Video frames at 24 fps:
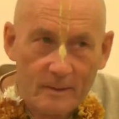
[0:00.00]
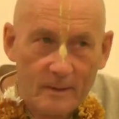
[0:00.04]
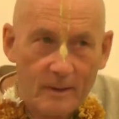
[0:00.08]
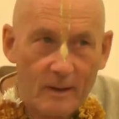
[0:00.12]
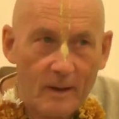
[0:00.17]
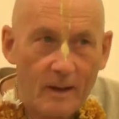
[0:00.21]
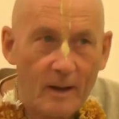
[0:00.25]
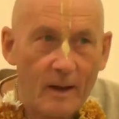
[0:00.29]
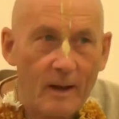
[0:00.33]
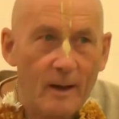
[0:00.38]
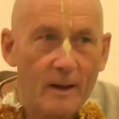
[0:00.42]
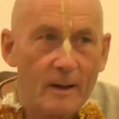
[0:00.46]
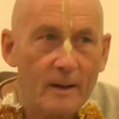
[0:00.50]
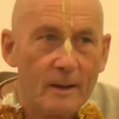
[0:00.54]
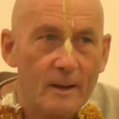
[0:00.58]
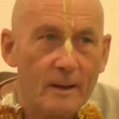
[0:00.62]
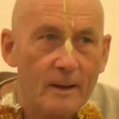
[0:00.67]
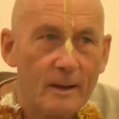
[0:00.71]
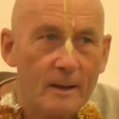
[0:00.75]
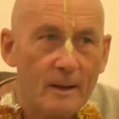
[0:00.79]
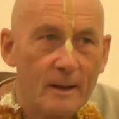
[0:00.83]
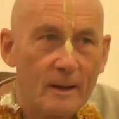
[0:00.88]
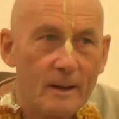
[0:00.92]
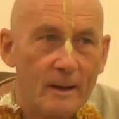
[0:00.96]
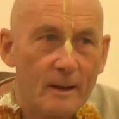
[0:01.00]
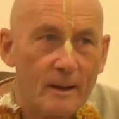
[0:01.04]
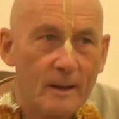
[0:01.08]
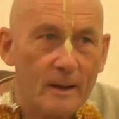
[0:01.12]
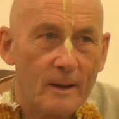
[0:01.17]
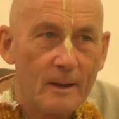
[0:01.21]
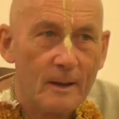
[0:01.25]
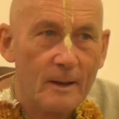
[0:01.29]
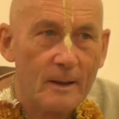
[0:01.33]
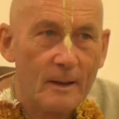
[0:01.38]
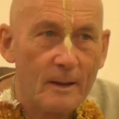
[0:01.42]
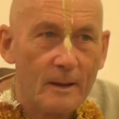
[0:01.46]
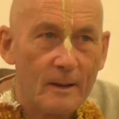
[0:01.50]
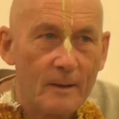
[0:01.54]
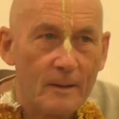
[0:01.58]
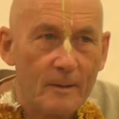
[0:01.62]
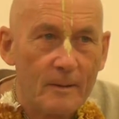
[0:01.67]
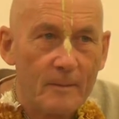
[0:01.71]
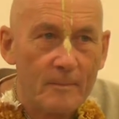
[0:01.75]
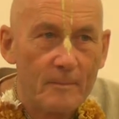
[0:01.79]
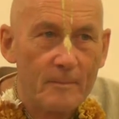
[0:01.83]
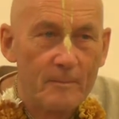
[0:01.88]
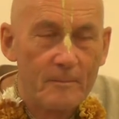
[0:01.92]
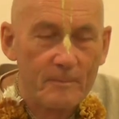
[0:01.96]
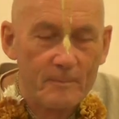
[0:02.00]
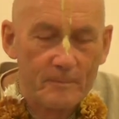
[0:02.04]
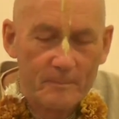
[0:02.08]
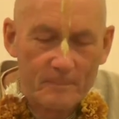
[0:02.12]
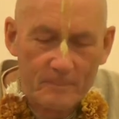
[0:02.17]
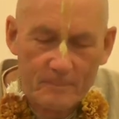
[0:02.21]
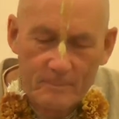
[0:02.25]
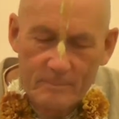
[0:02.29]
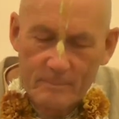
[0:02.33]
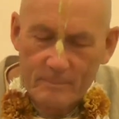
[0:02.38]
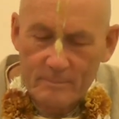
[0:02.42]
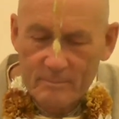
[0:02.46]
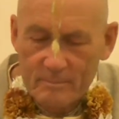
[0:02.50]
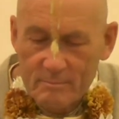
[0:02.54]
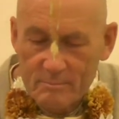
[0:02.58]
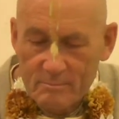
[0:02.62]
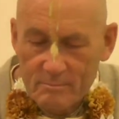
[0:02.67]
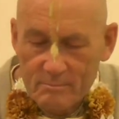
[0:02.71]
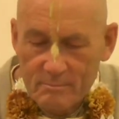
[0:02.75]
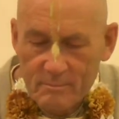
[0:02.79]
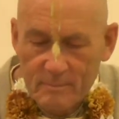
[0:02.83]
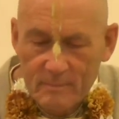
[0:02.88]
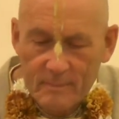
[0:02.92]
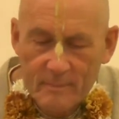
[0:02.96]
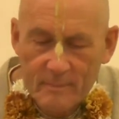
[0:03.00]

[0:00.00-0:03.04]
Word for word: Huh? Lord Balaram. Lord